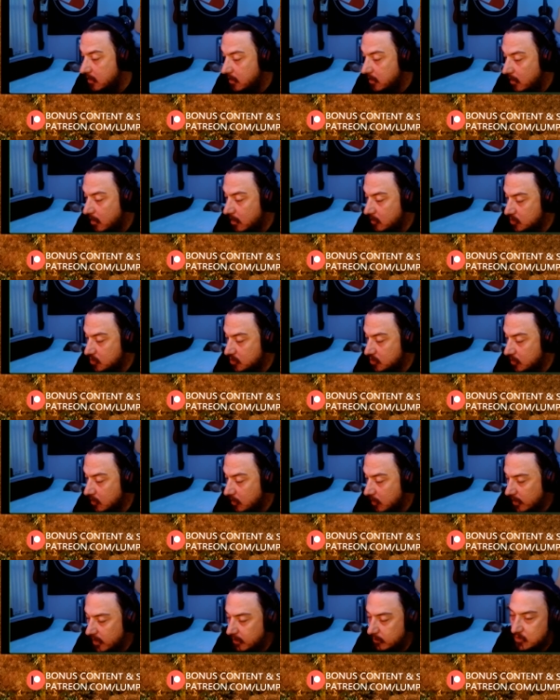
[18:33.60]
on the
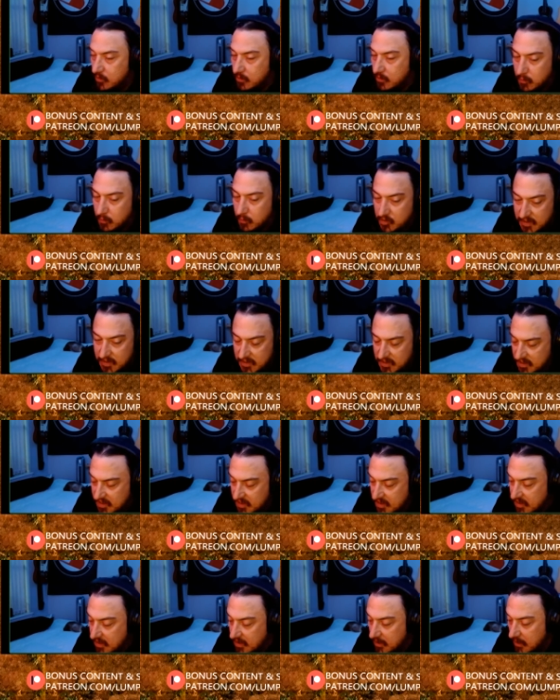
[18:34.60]
show on episode number
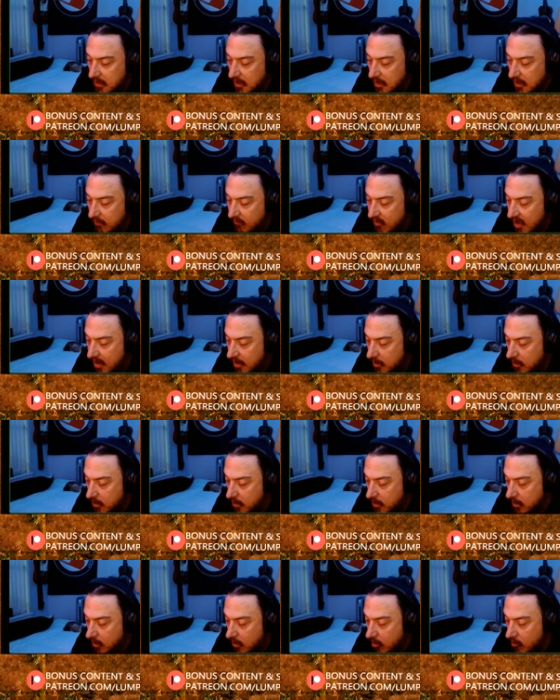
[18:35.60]
16. I've had
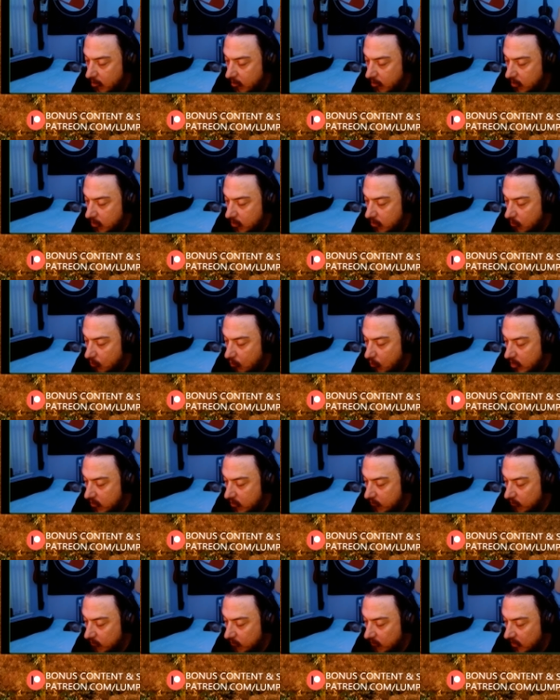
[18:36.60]
other
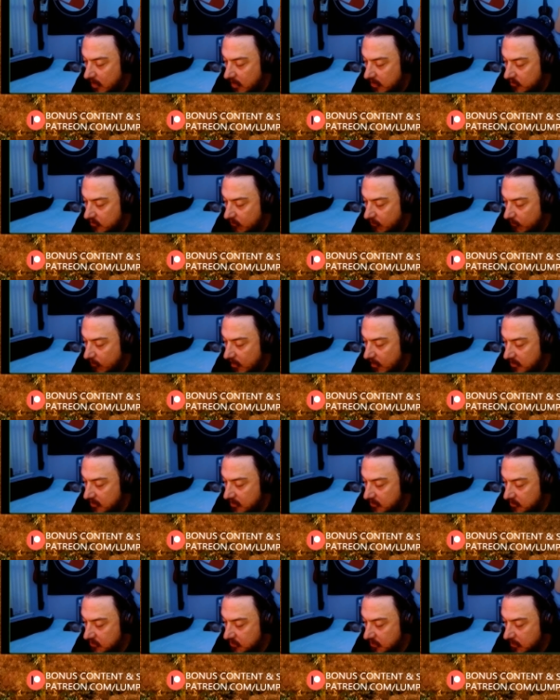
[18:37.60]
wonderful philosopher
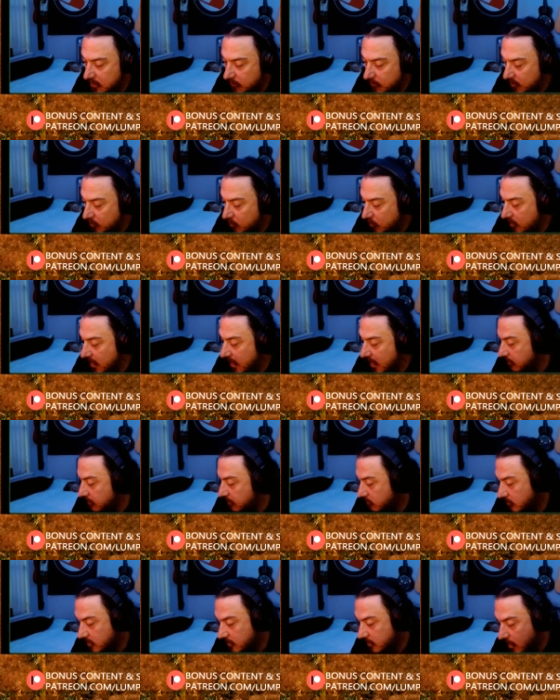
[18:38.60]
friends or people that
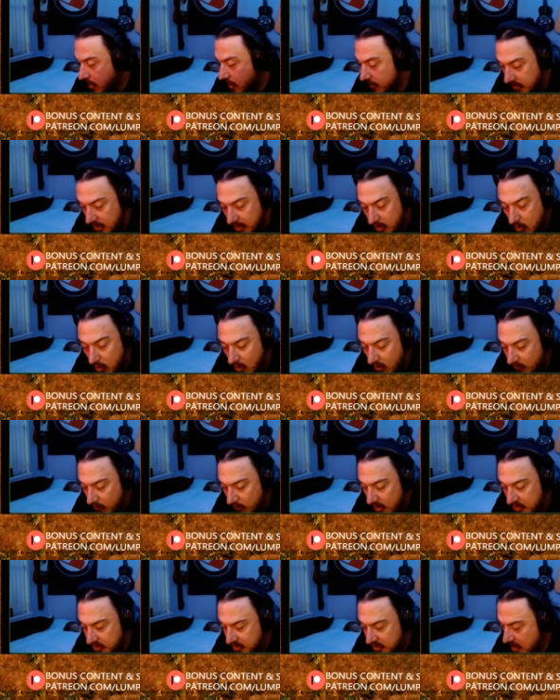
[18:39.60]
I can call
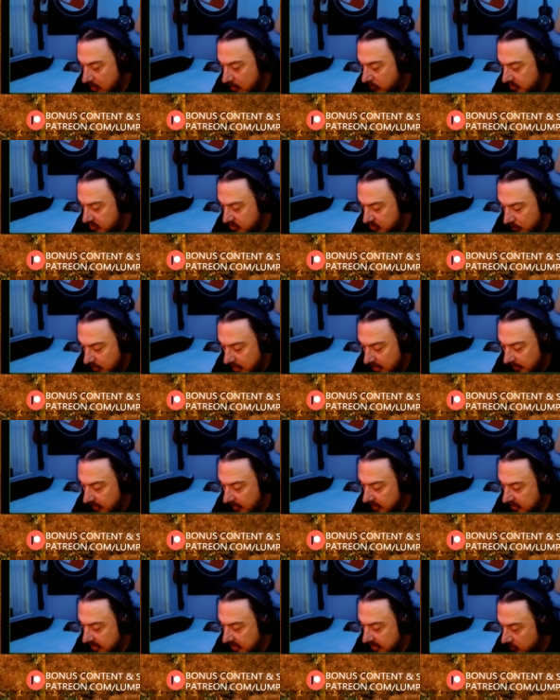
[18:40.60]
friends now, which is great,
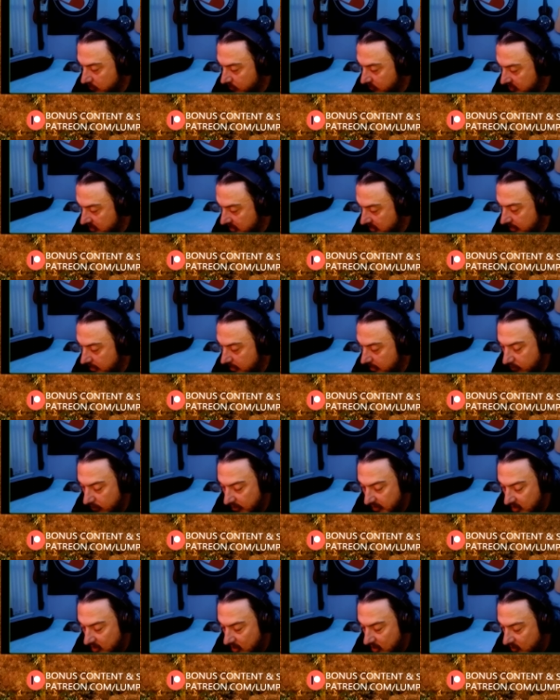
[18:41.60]
like Daniel Tutt, when
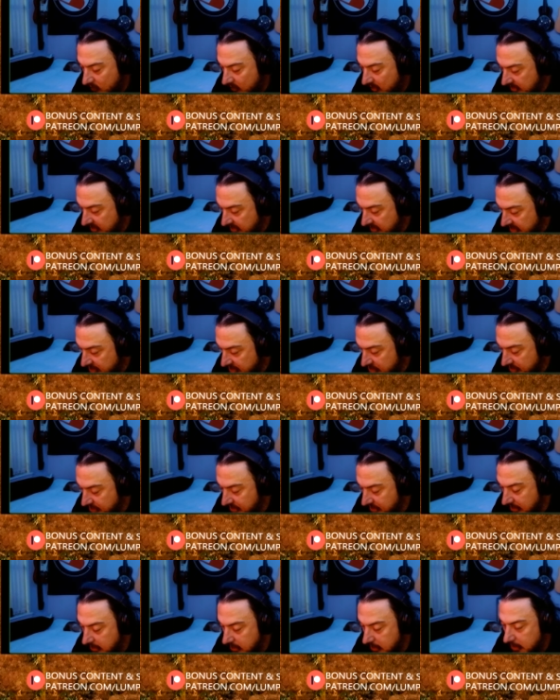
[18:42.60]
we talked about Nietzsche,
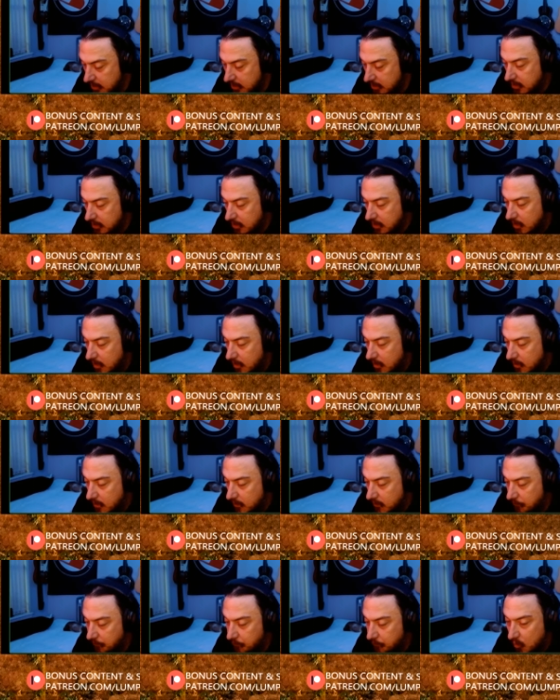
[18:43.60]

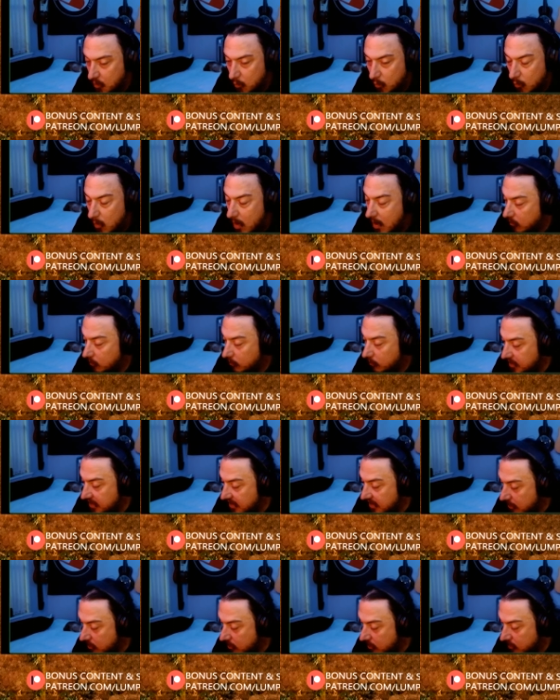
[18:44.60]
Ronald
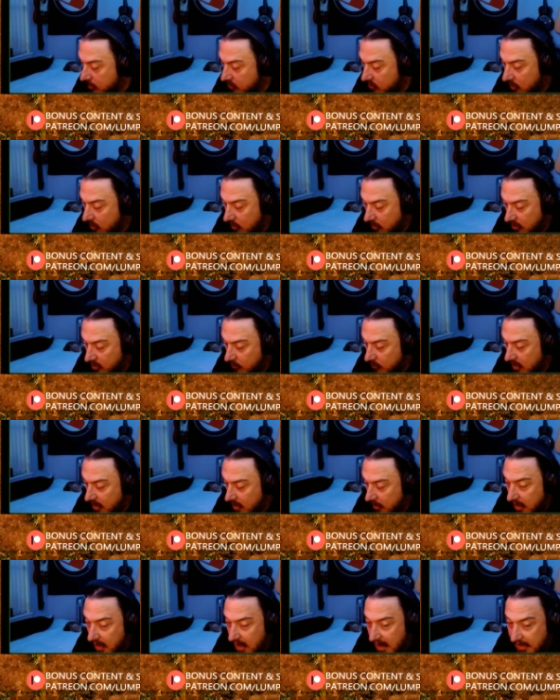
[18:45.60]
Wiener talking
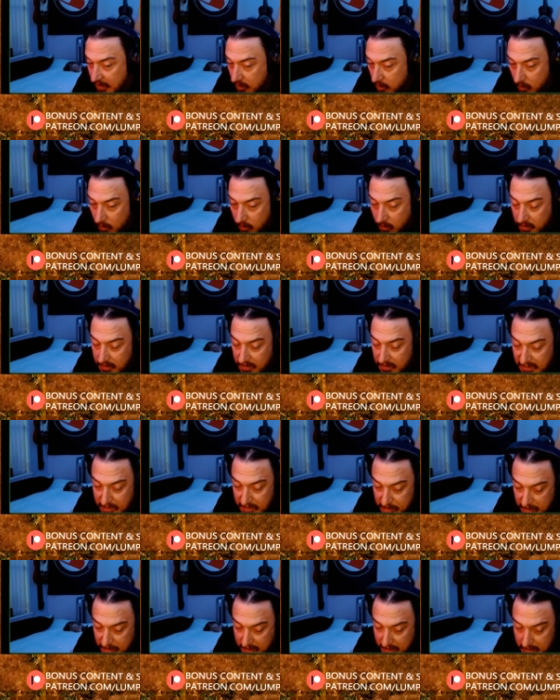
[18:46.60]
about Heidegger and
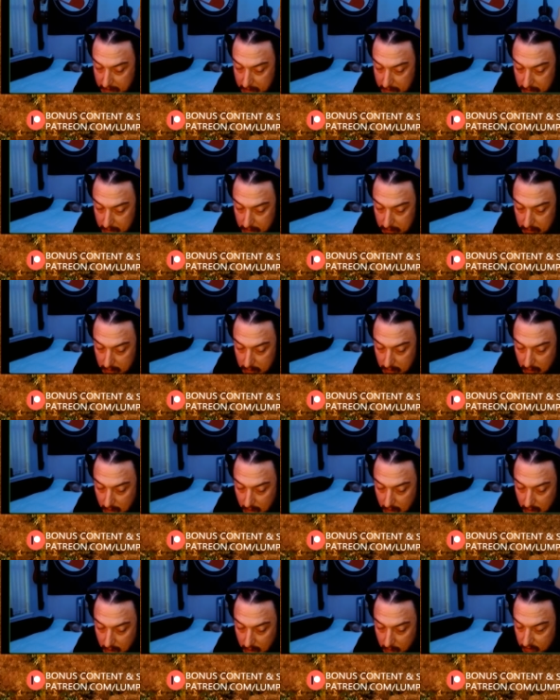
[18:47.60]
Nietzsche,
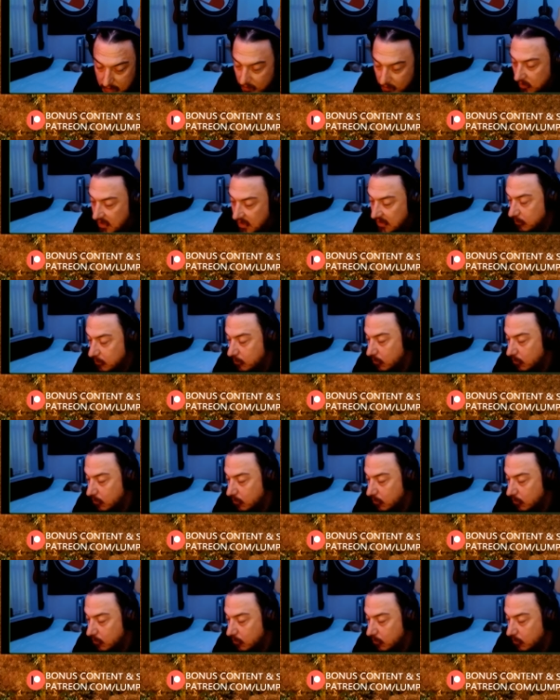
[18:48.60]
people like